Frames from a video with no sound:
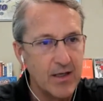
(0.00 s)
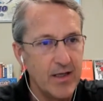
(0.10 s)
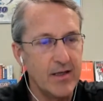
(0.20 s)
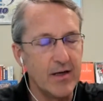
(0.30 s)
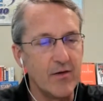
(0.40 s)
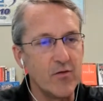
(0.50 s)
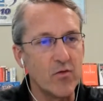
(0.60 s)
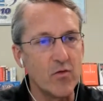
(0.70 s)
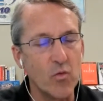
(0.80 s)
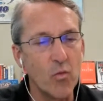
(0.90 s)
And I
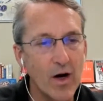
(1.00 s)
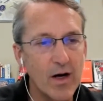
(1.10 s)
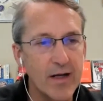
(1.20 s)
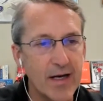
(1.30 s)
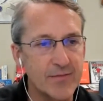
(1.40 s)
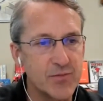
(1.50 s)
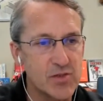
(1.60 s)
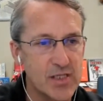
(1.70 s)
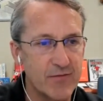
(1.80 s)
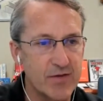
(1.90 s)
don't know why. I'm
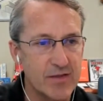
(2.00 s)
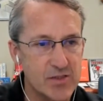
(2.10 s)
just having